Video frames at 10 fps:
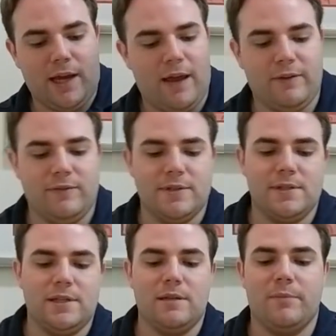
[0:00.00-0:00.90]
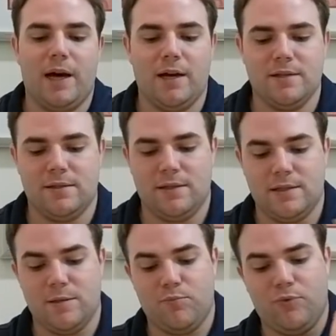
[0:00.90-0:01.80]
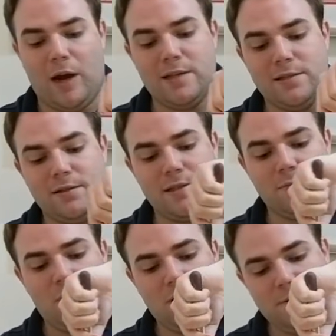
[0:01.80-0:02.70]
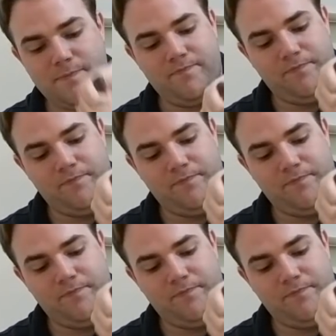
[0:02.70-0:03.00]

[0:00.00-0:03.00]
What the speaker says: like I haven't even seen the box. It's surprisingly small.